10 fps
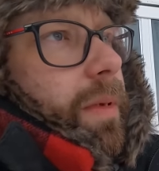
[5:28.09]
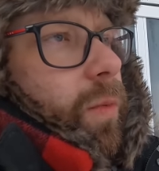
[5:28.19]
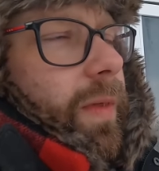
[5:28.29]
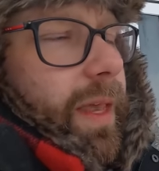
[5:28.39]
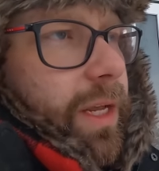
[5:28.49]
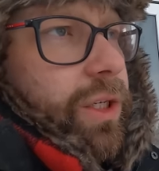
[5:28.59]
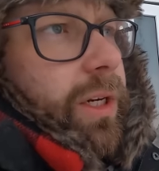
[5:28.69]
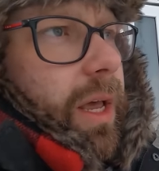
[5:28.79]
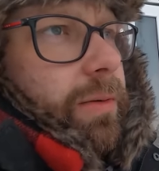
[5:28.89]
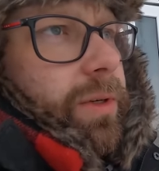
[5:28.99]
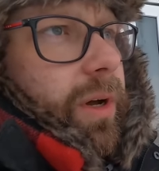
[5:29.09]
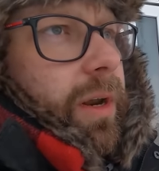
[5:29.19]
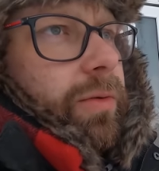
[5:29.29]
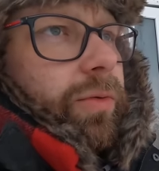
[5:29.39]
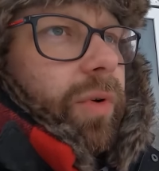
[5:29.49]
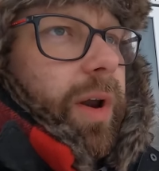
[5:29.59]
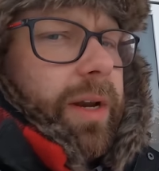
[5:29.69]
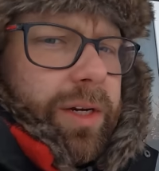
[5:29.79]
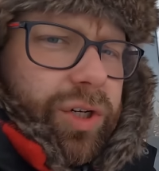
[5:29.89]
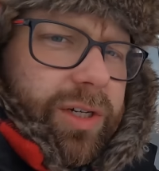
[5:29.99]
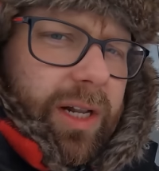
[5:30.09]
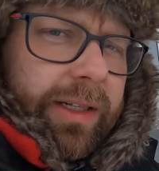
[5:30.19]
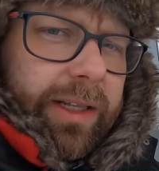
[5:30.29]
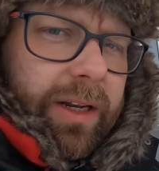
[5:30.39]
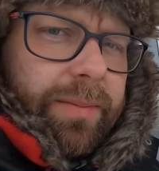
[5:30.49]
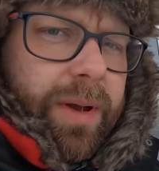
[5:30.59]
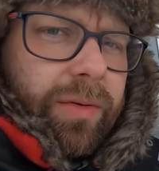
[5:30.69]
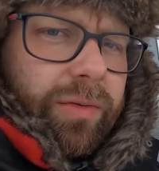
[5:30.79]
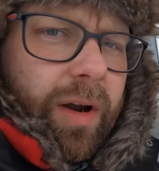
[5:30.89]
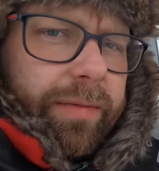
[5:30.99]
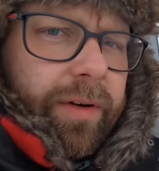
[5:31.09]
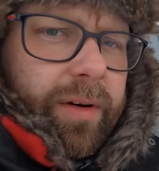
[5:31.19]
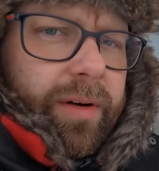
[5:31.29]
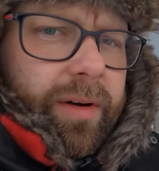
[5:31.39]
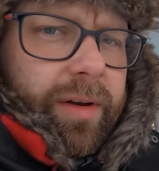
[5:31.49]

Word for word: And when the engine light was on, it would run just a little bit rougher.